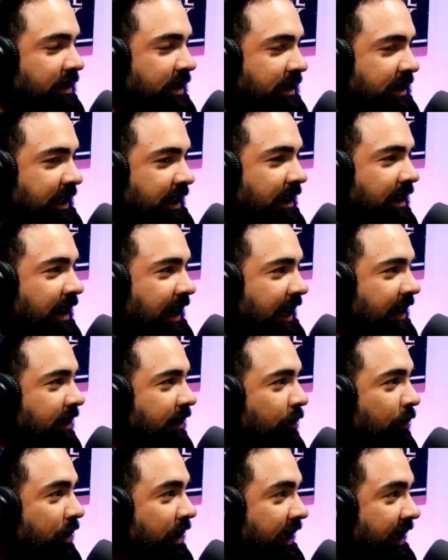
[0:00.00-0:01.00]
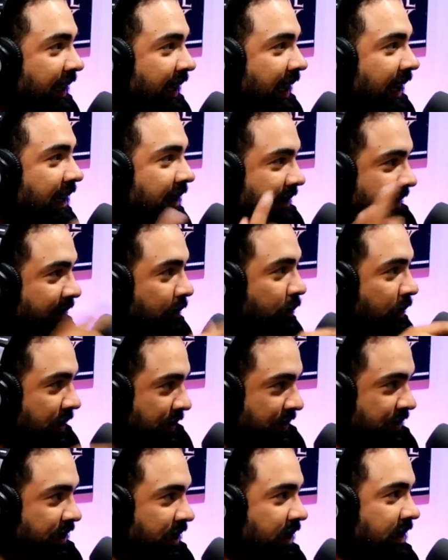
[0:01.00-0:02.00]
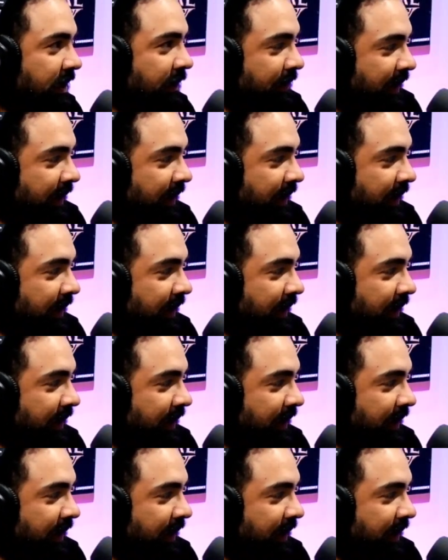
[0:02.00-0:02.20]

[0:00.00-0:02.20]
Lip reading: So I was like, all right, we're going to get the wheelchair.